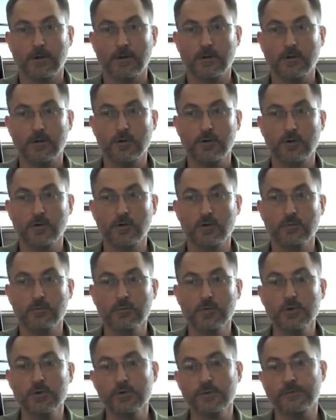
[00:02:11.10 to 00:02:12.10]
you
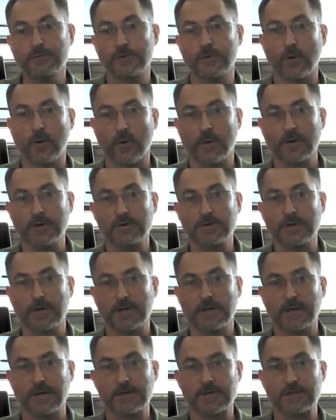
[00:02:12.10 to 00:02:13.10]
move towards
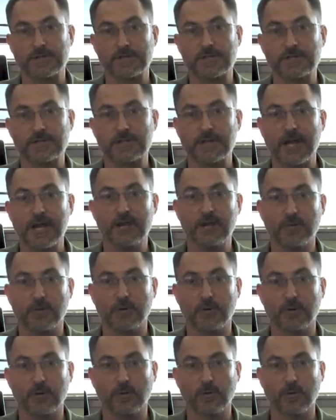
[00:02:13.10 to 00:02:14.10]
a
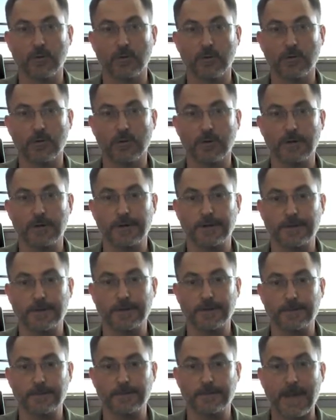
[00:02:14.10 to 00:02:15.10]
sustainable
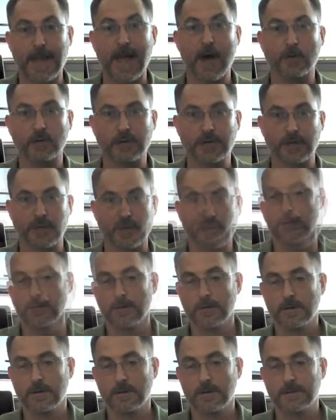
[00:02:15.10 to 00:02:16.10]
outcome.
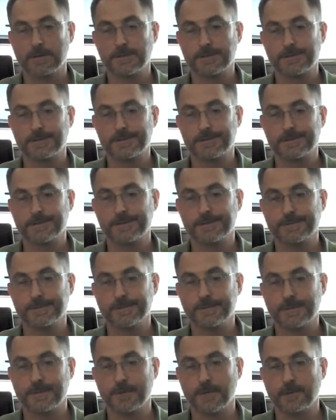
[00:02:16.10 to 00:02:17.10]

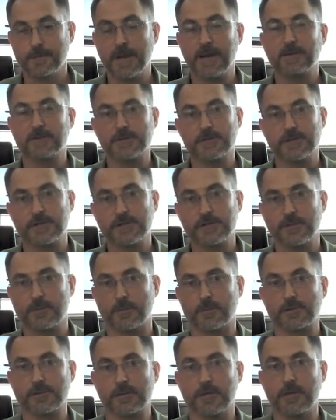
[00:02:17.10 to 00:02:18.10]
About
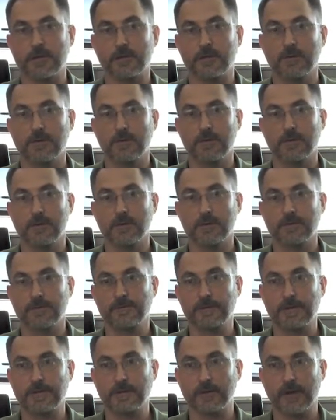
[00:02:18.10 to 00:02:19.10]
60%
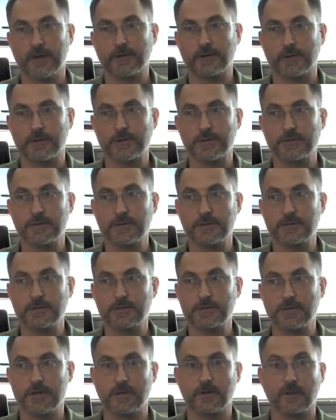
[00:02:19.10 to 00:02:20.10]
of the electricity
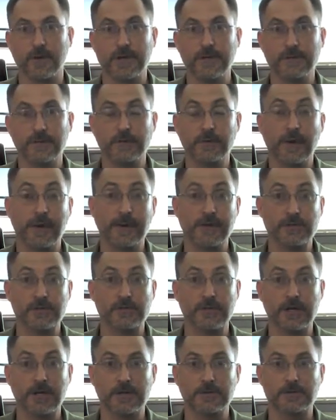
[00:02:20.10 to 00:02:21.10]
generated in the United
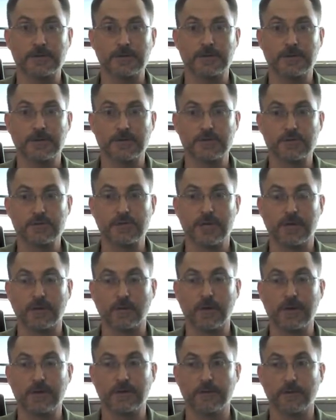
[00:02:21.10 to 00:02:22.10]
States is
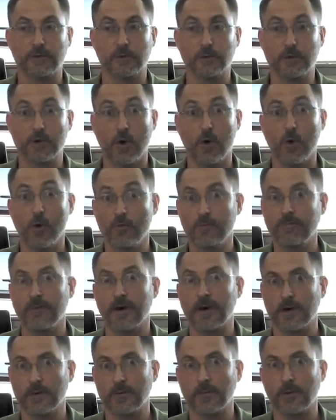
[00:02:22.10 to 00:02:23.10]
generated through
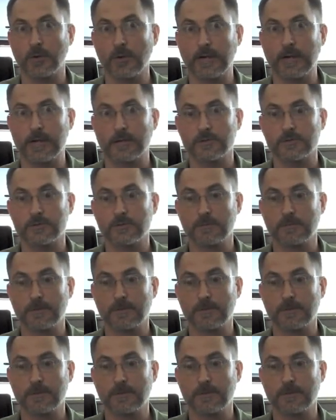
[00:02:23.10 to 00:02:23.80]
coal-fired plants.